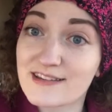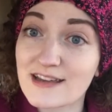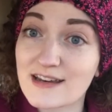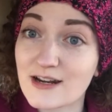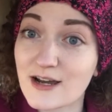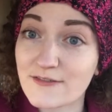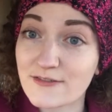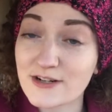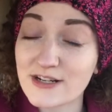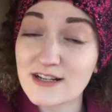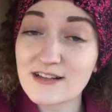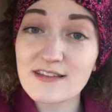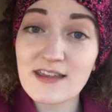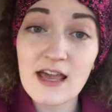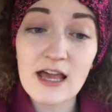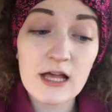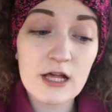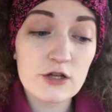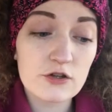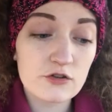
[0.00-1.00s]
and not for kids.
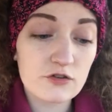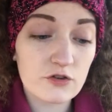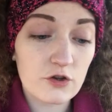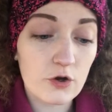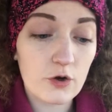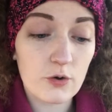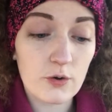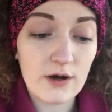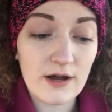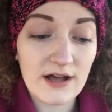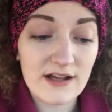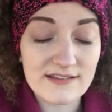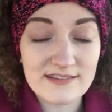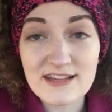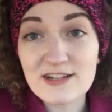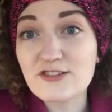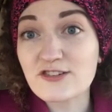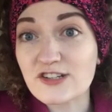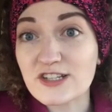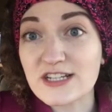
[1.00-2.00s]
So
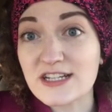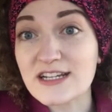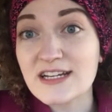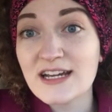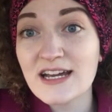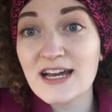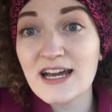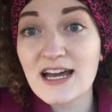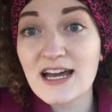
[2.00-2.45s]
essentially,